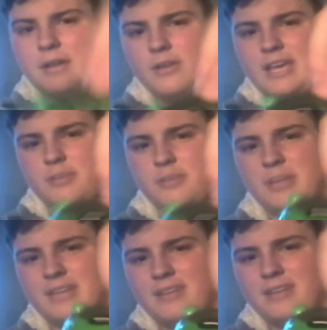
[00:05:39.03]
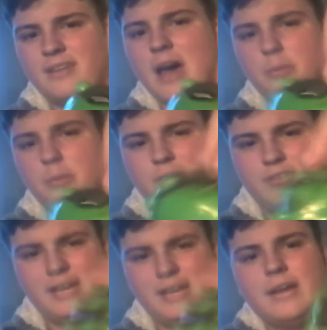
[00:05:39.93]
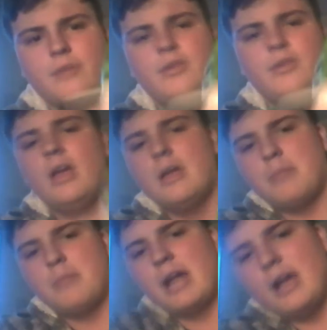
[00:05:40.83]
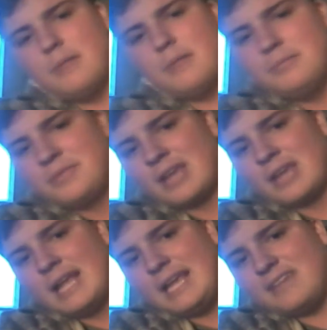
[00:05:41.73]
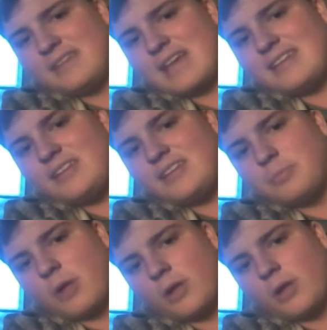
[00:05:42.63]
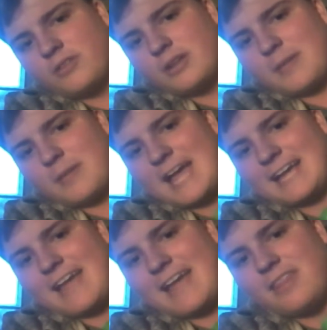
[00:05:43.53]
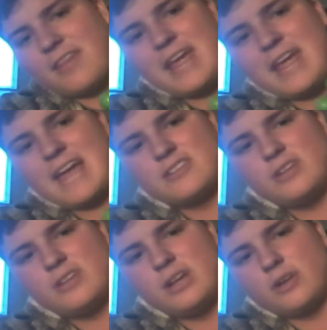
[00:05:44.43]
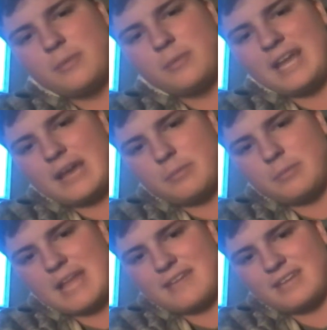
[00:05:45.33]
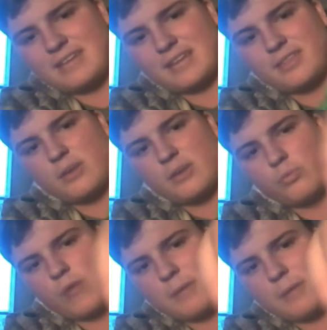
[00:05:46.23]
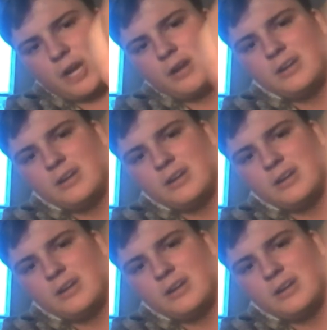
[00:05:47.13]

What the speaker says: know they explain that the top ones are ears. But, he's got these balls on the back, and they actually aren't made out of plastic. They're rubber.